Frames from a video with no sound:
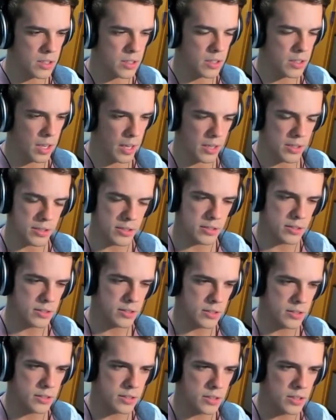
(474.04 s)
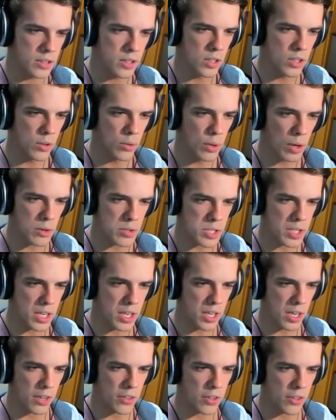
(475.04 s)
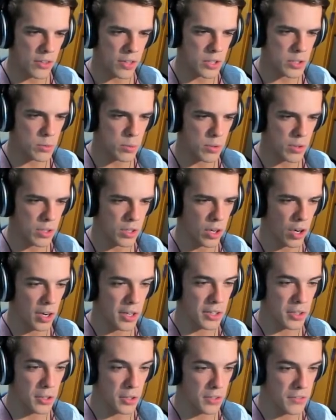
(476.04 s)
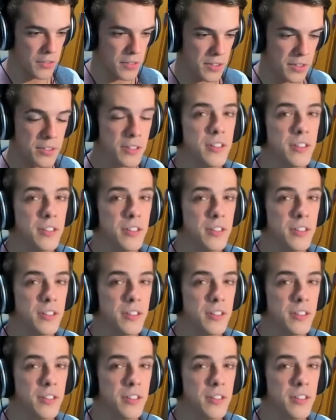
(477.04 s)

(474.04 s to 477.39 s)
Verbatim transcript: Yeah? When I was a kid, I thought that's where God lived.